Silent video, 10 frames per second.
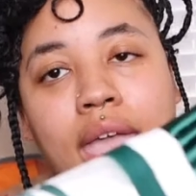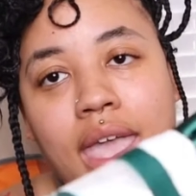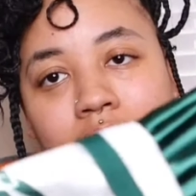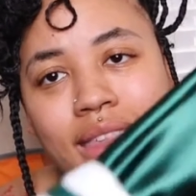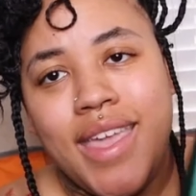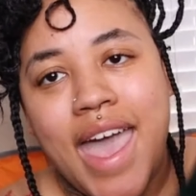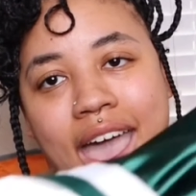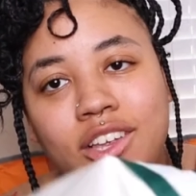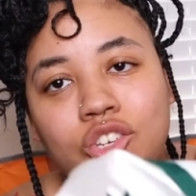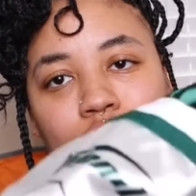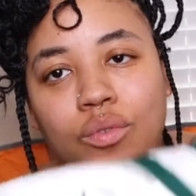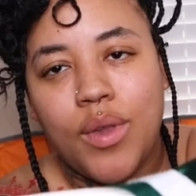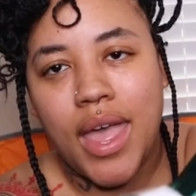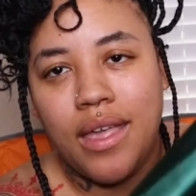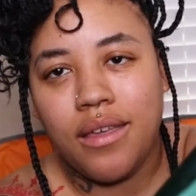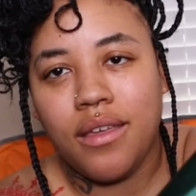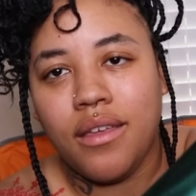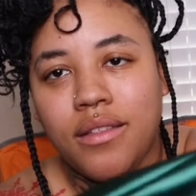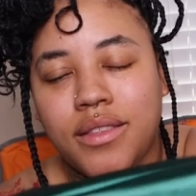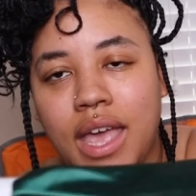and the actual like
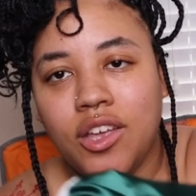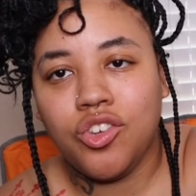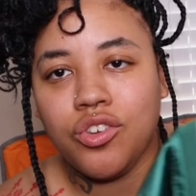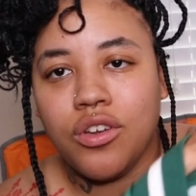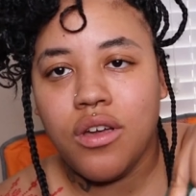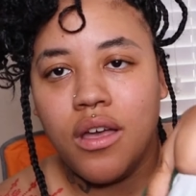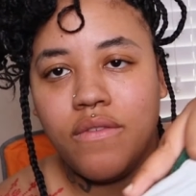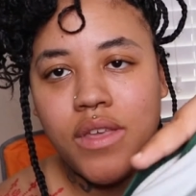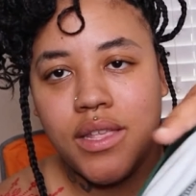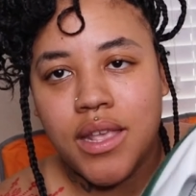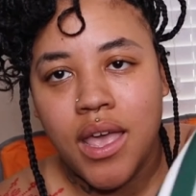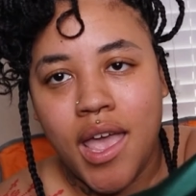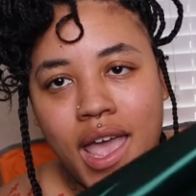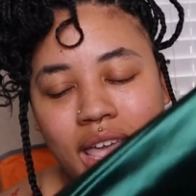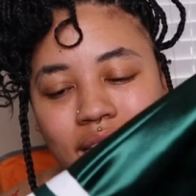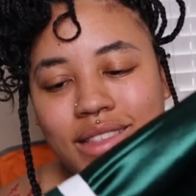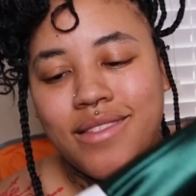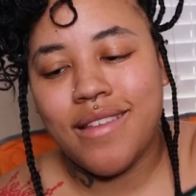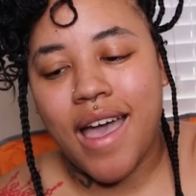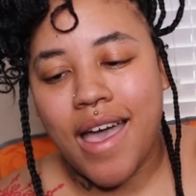texture of this, it's
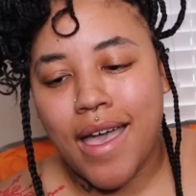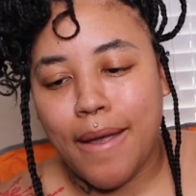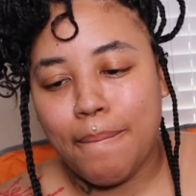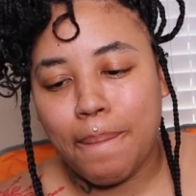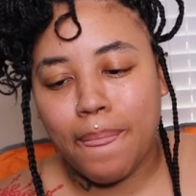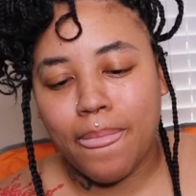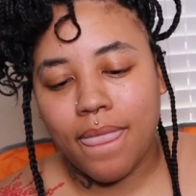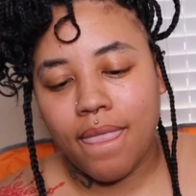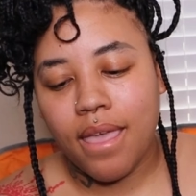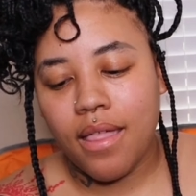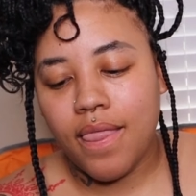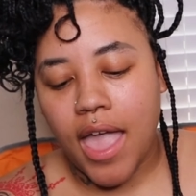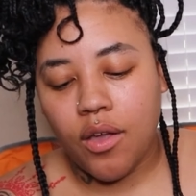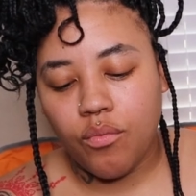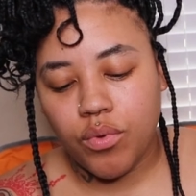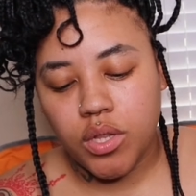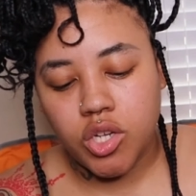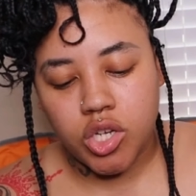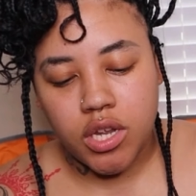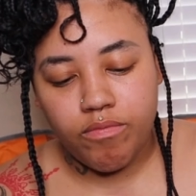not like
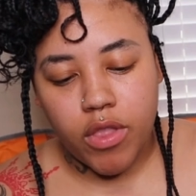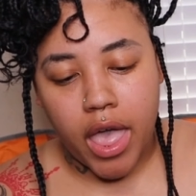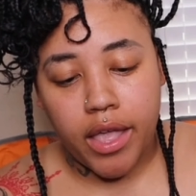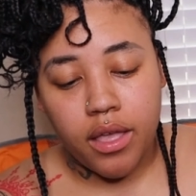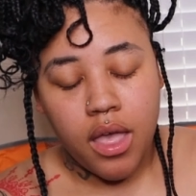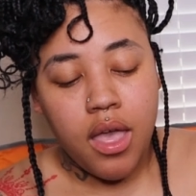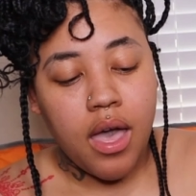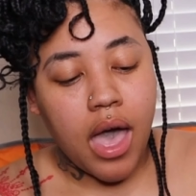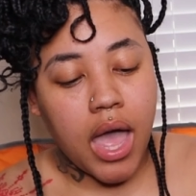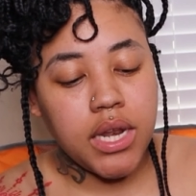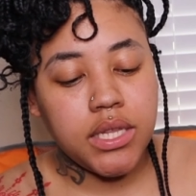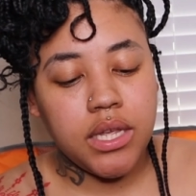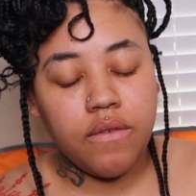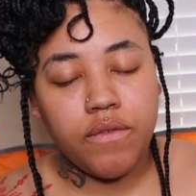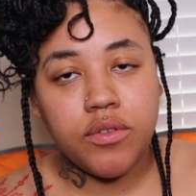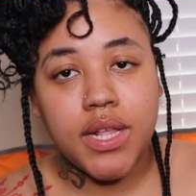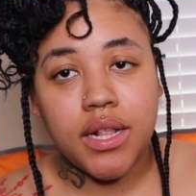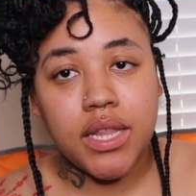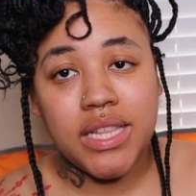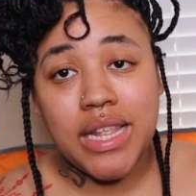really cheap. Like honestly, it feels
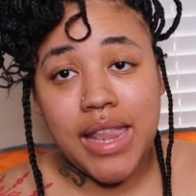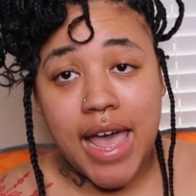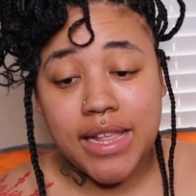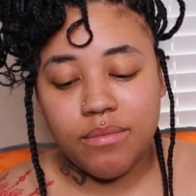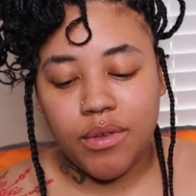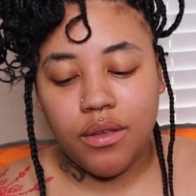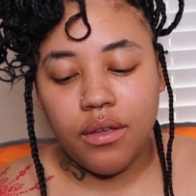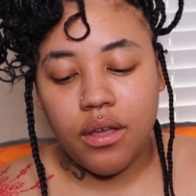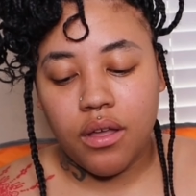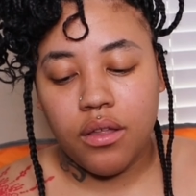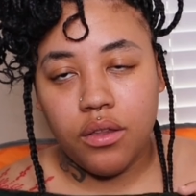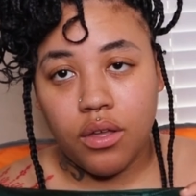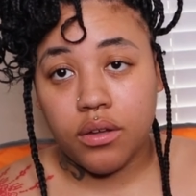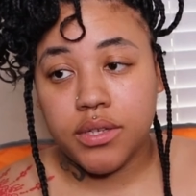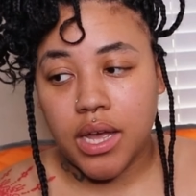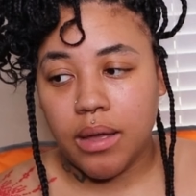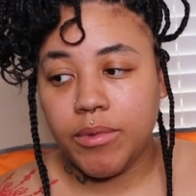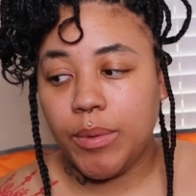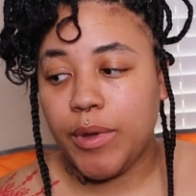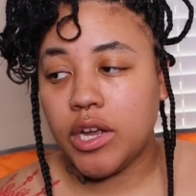like this will last me a long
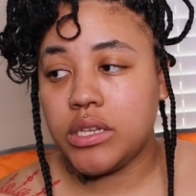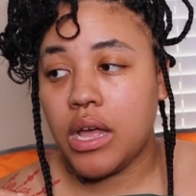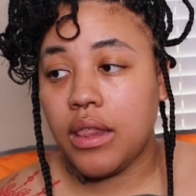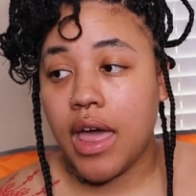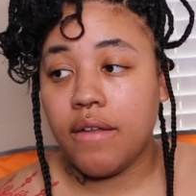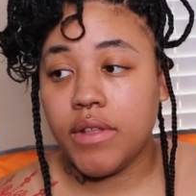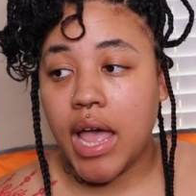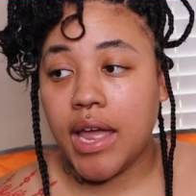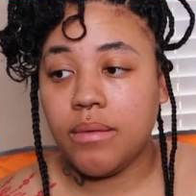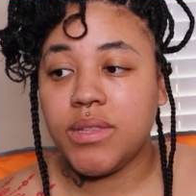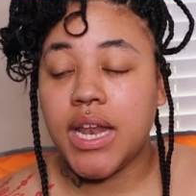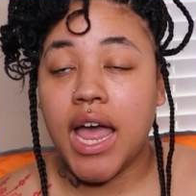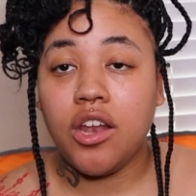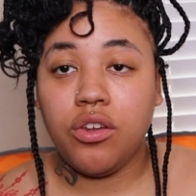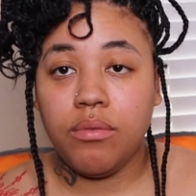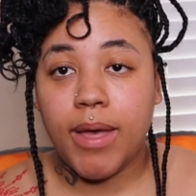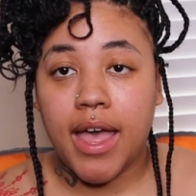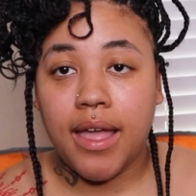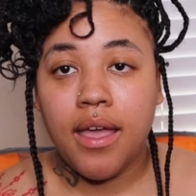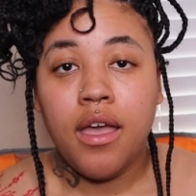time compared to a lot of the items that I do
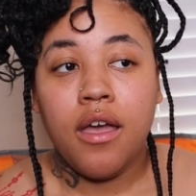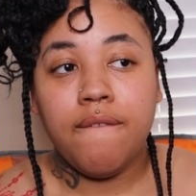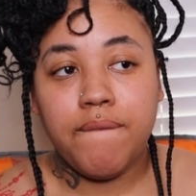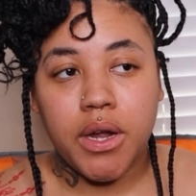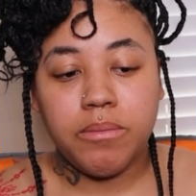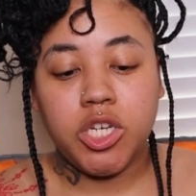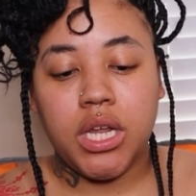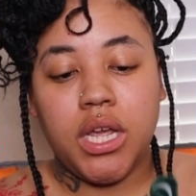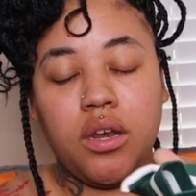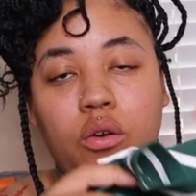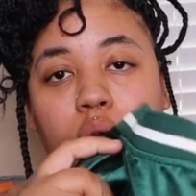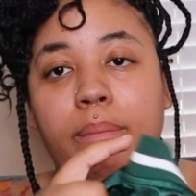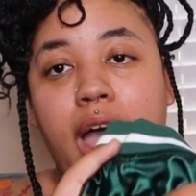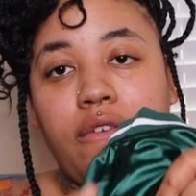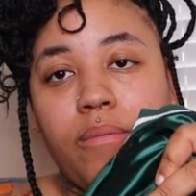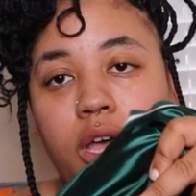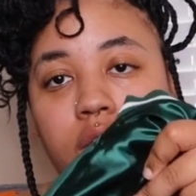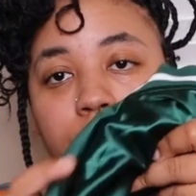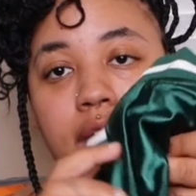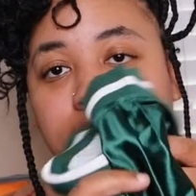buy from Shein or buy from
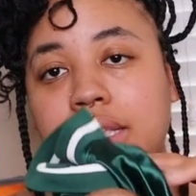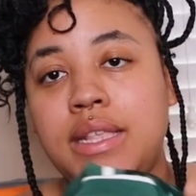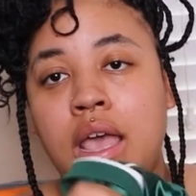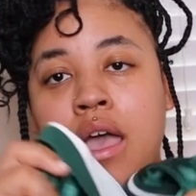other places.